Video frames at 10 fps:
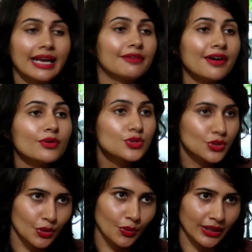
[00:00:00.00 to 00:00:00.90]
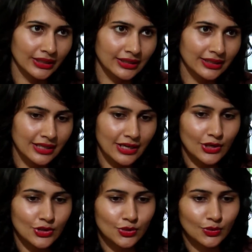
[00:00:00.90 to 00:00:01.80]
I found no one.
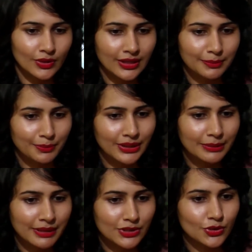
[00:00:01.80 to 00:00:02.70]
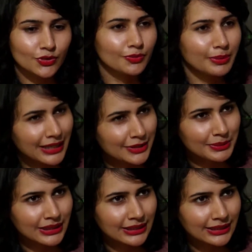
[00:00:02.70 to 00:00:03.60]
So it pretty much sort of bugged
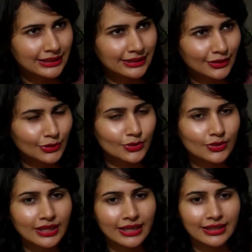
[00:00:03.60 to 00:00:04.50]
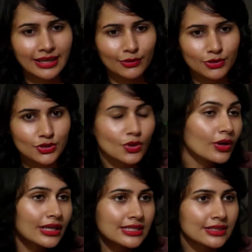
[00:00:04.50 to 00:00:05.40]
me a little, you know, and I also
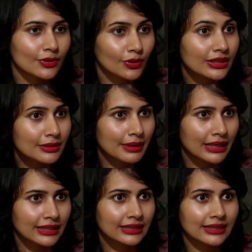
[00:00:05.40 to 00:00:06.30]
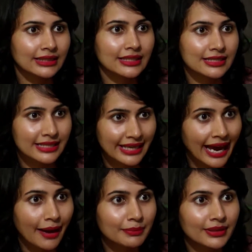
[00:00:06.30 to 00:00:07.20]
saw it as a hole in the market, that there is a
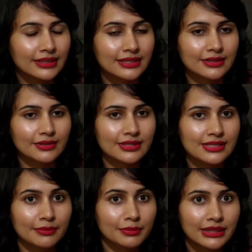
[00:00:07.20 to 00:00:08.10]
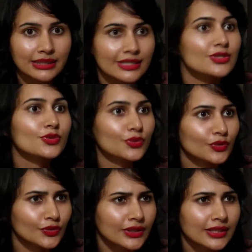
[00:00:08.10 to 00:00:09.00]
gap that somebody needs to
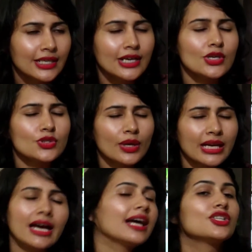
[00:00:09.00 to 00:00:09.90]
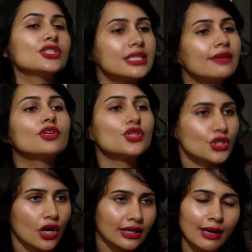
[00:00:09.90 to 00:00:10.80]
fulfill. So I just gave it a shot.